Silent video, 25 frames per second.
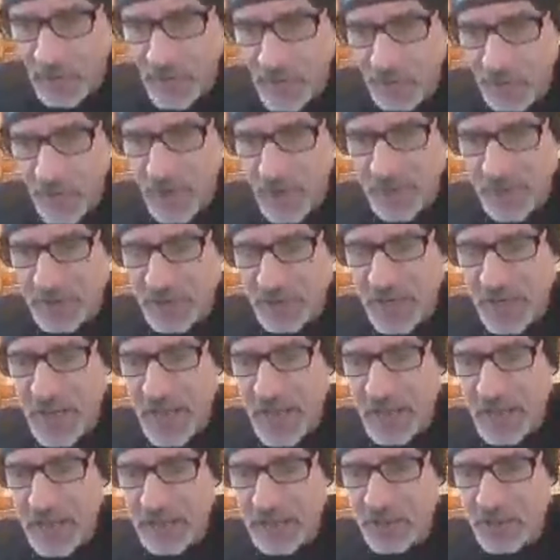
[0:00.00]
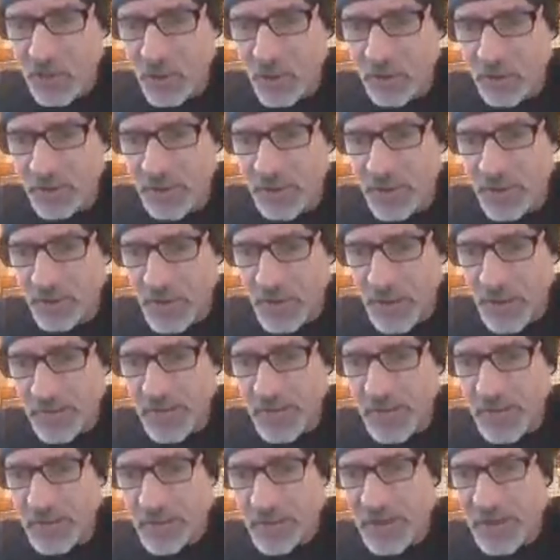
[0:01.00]
So I'd say, yeah, that's colder than
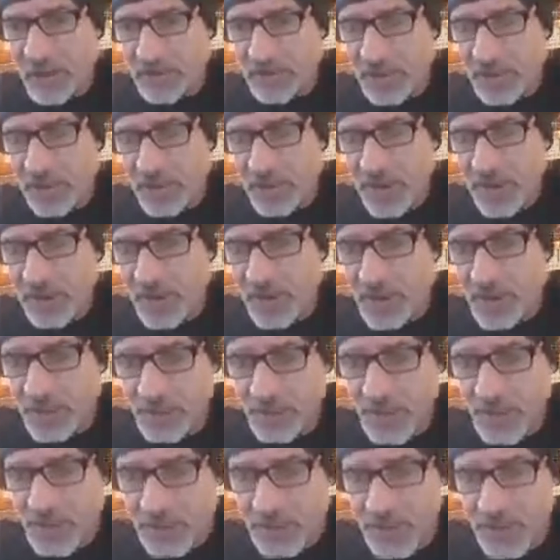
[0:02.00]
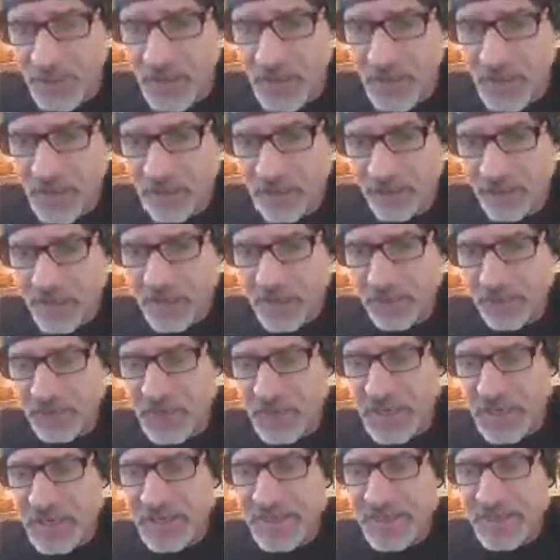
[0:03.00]
probably any mountain around your place.
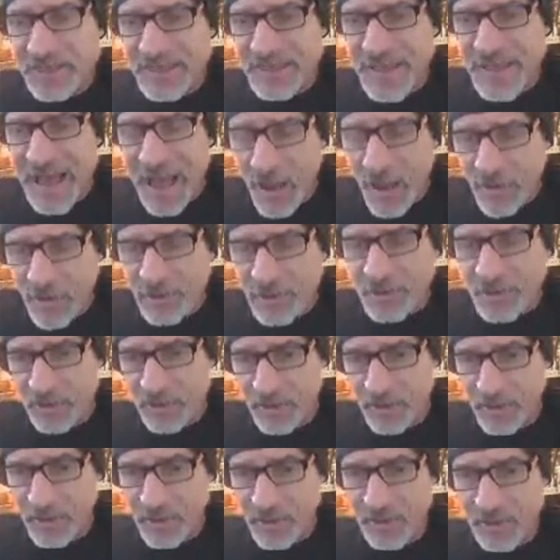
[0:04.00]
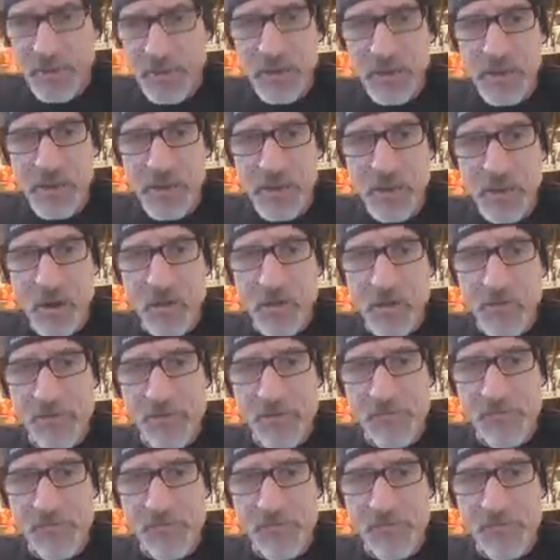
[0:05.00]
15,000, over